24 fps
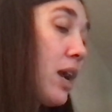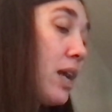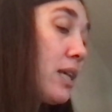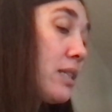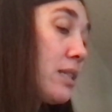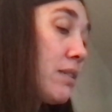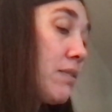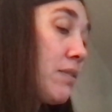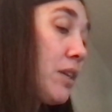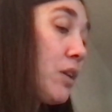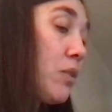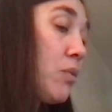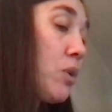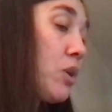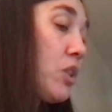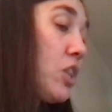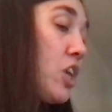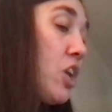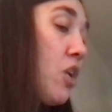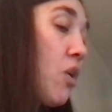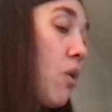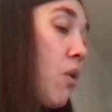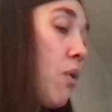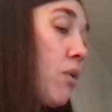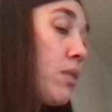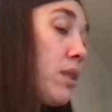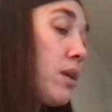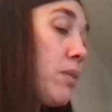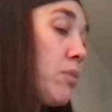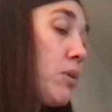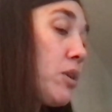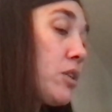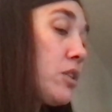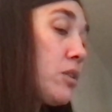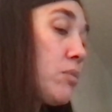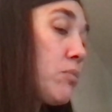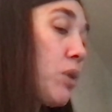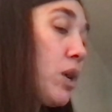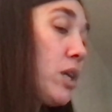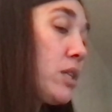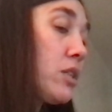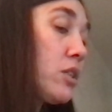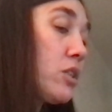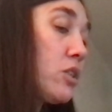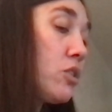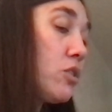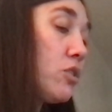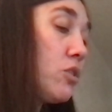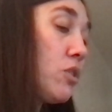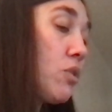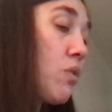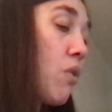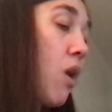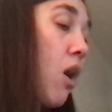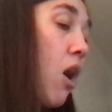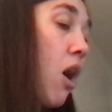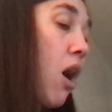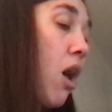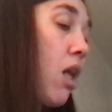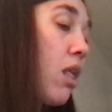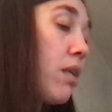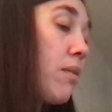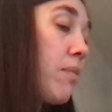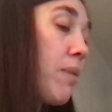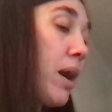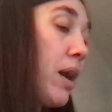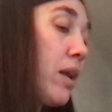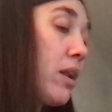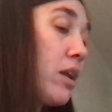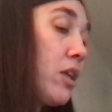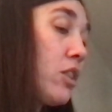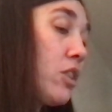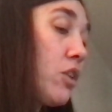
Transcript: as if he were the only person present who knew all about it,